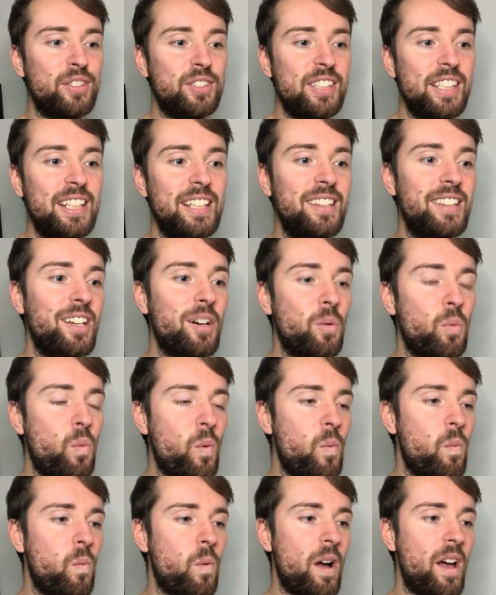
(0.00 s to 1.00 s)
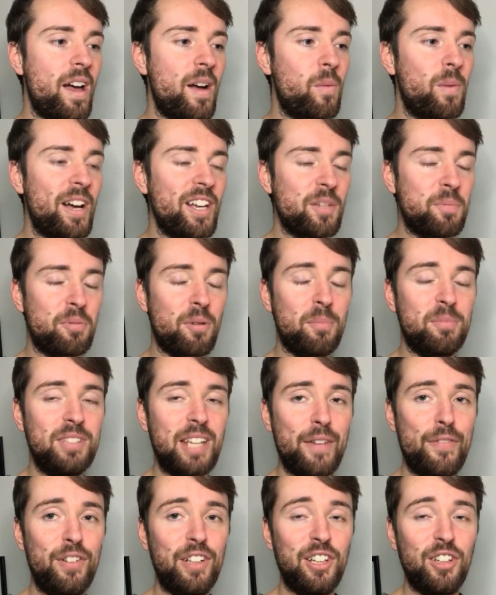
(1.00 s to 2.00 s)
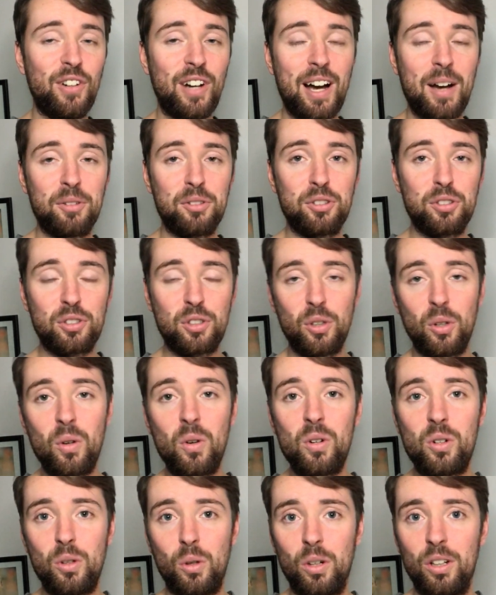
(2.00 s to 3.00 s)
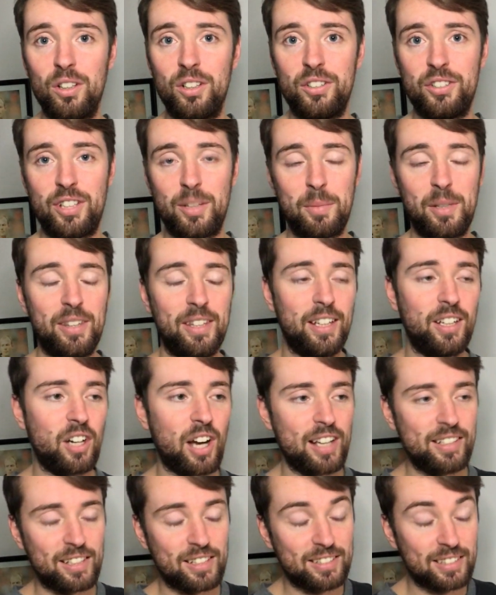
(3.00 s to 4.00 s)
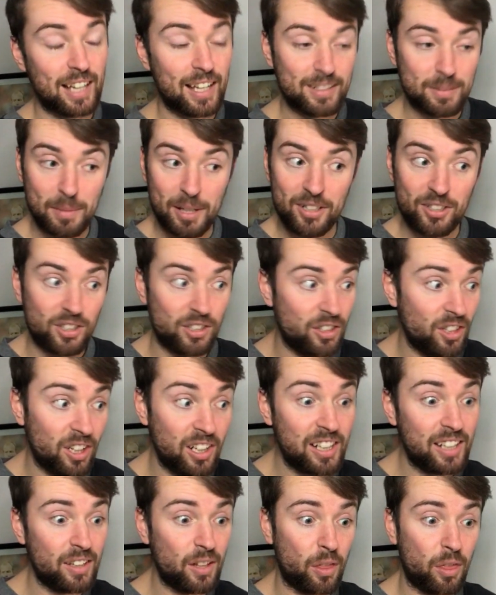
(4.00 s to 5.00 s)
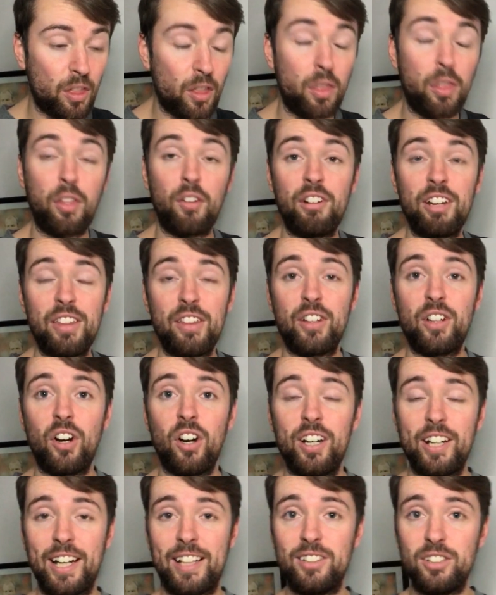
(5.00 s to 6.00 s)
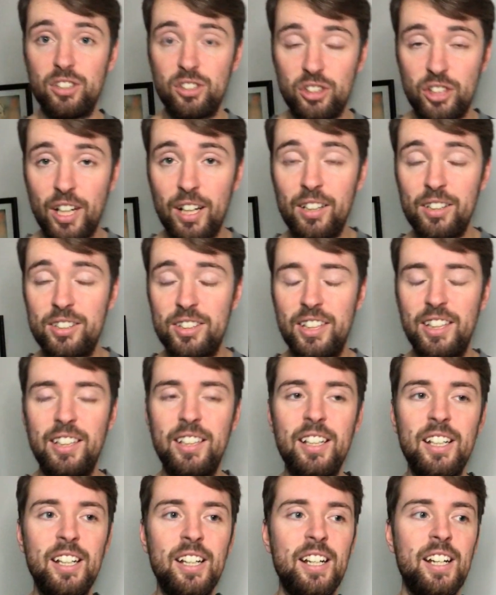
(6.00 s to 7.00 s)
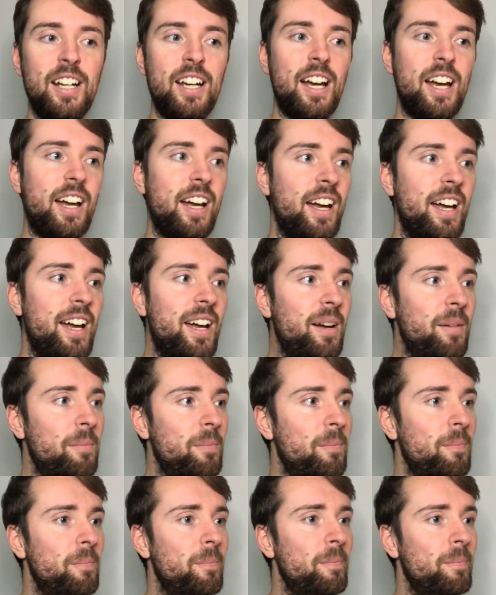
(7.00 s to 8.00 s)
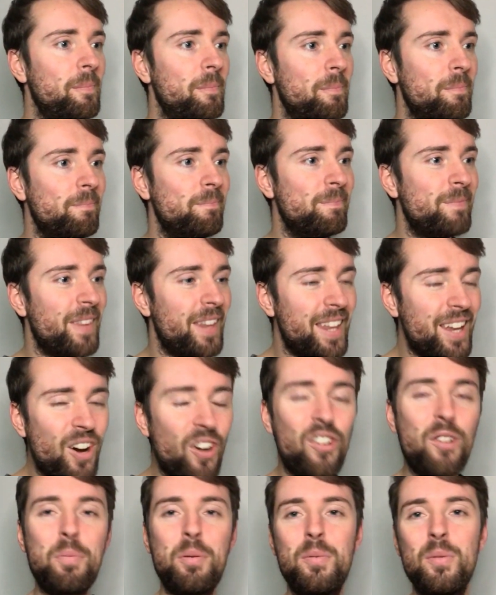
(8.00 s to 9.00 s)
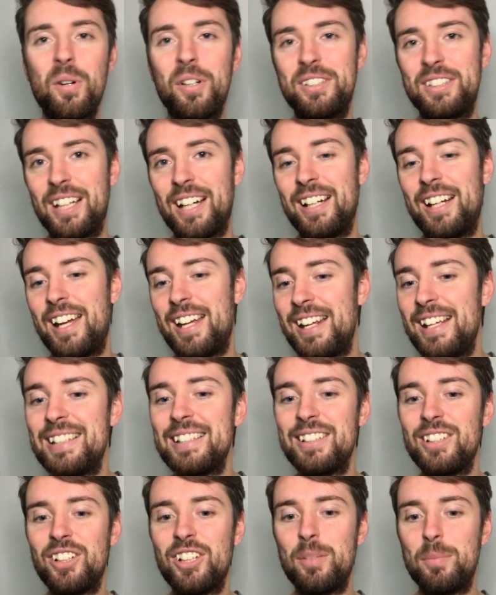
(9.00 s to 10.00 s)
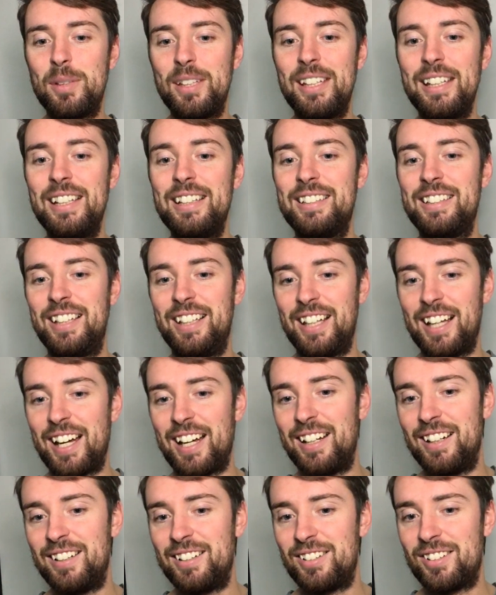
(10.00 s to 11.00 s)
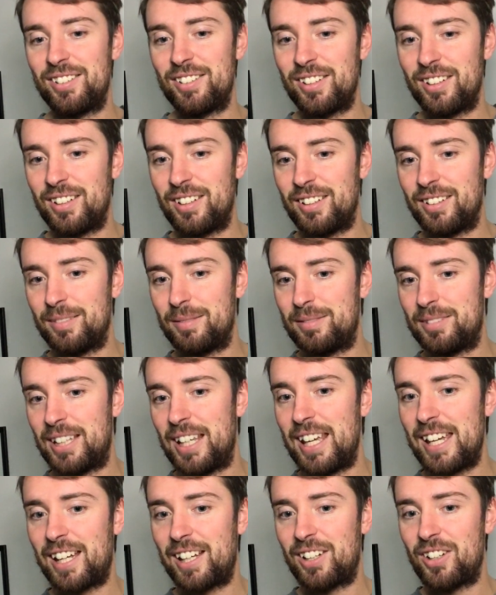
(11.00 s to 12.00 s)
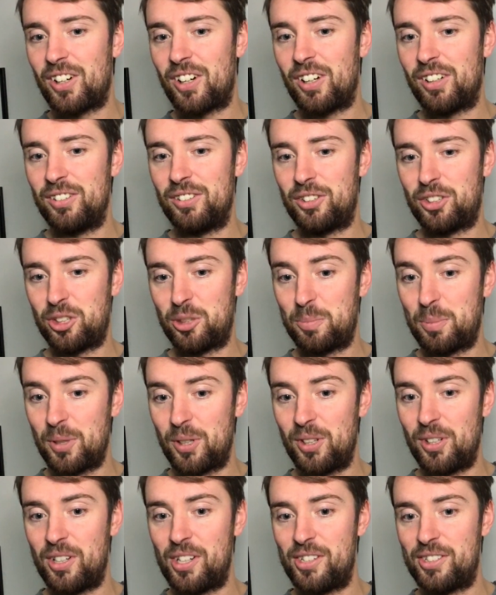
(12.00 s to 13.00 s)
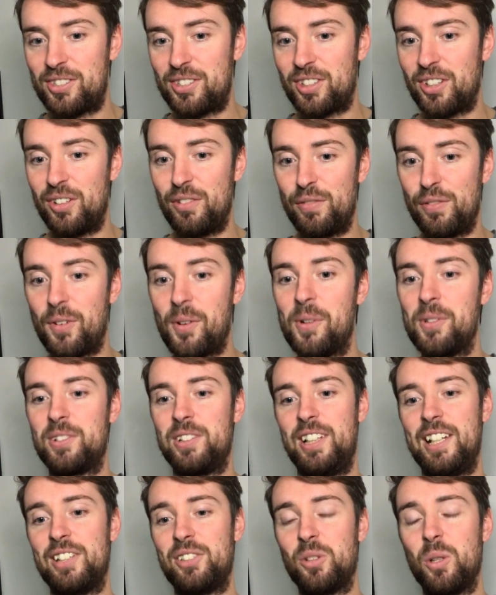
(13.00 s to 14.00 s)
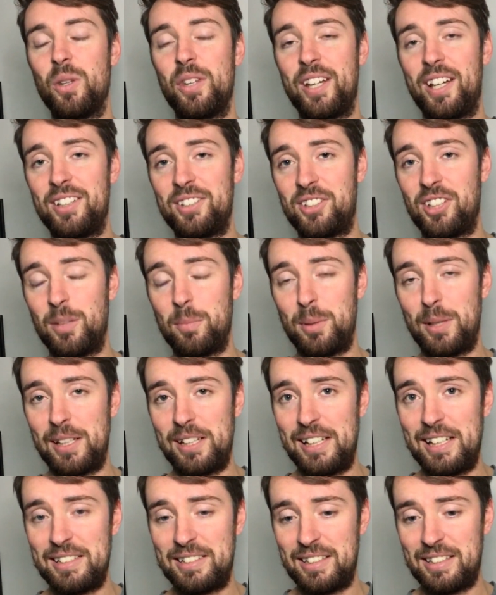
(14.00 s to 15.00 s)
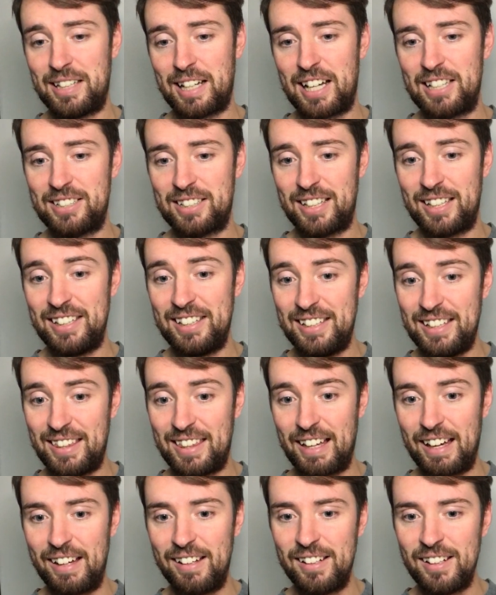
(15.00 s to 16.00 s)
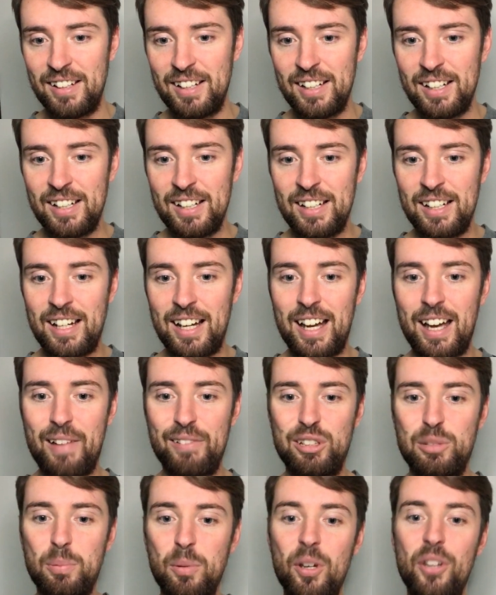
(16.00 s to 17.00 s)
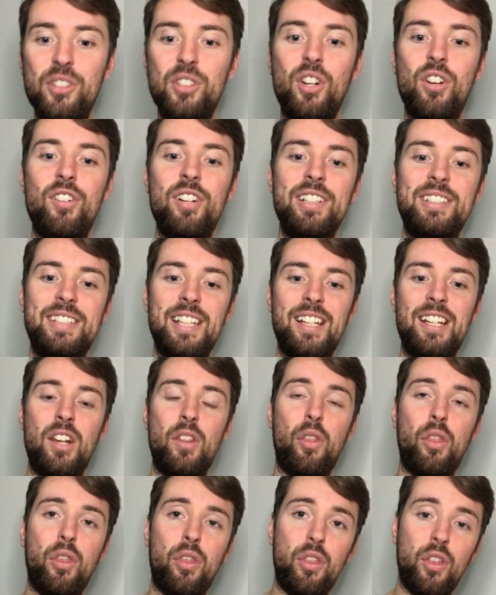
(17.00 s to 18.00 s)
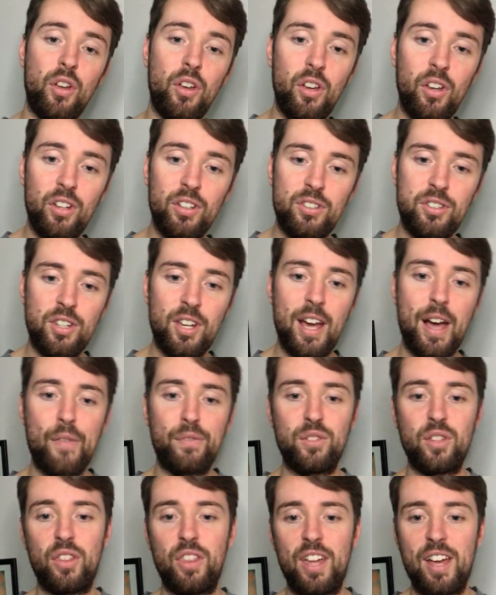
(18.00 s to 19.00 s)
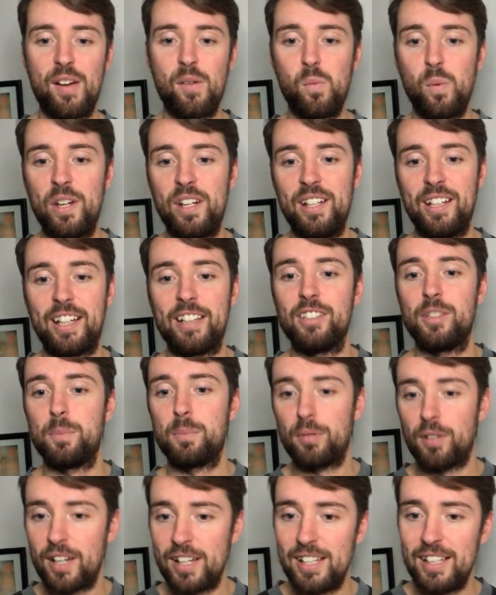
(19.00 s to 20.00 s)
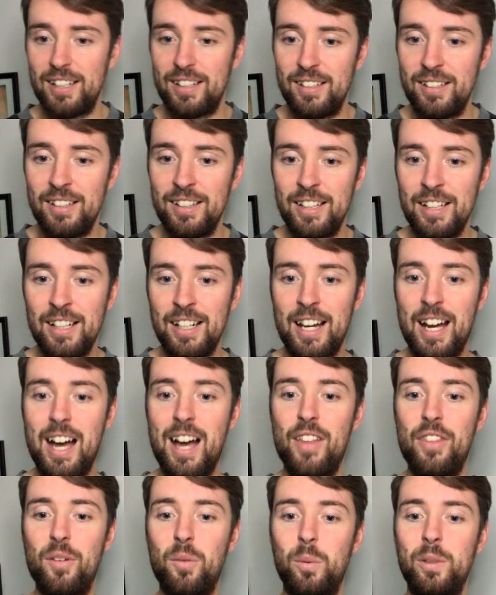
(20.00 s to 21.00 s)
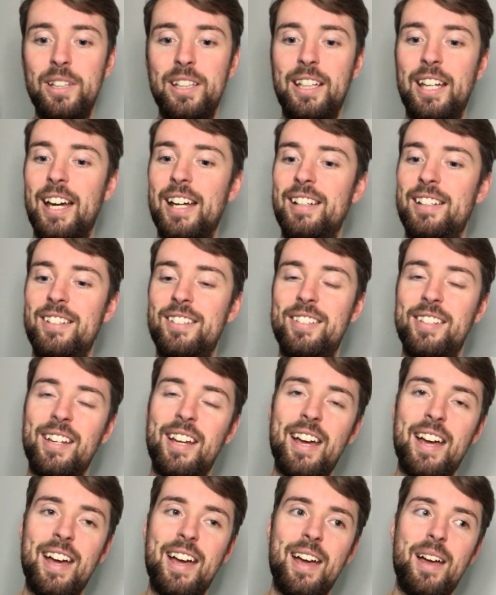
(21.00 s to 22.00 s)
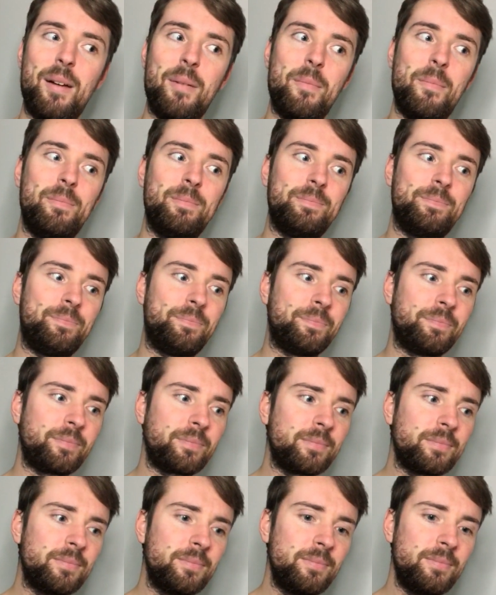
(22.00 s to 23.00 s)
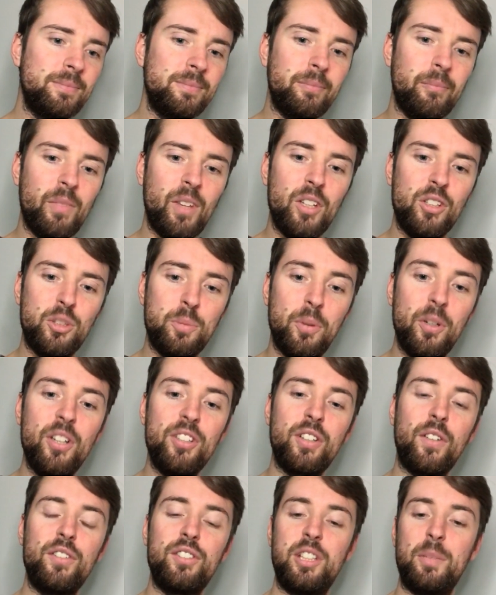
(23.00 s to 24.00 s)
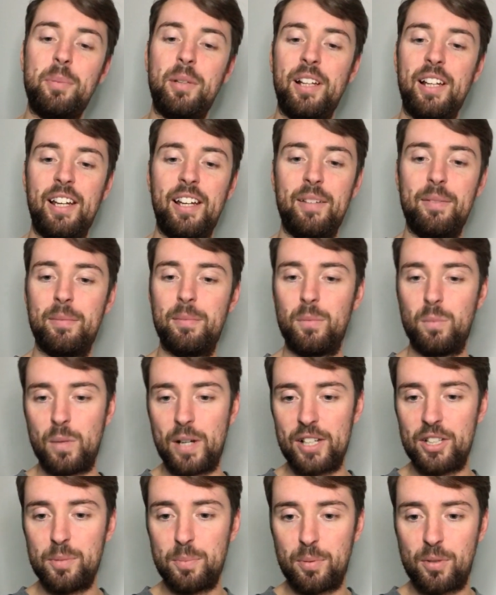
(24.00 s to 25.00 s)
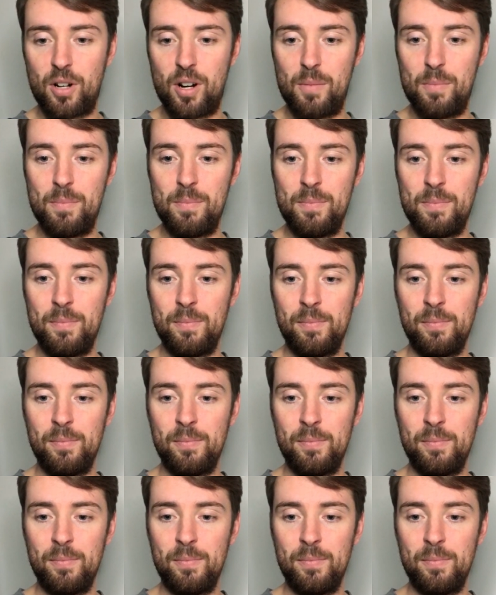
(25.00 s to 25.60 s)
seen that West Brom definitely know how to score goals. I mean, they got, as I mentioned earlier, the three they got against Chelsea, they are a promoted side, it isn't going to be easy, and taking on Spurs, unfortunately, I don't think is going to be an easy task either. Spurs currently sitting in third after their win against Brighton at the weekend. Spurs obviously play West Brom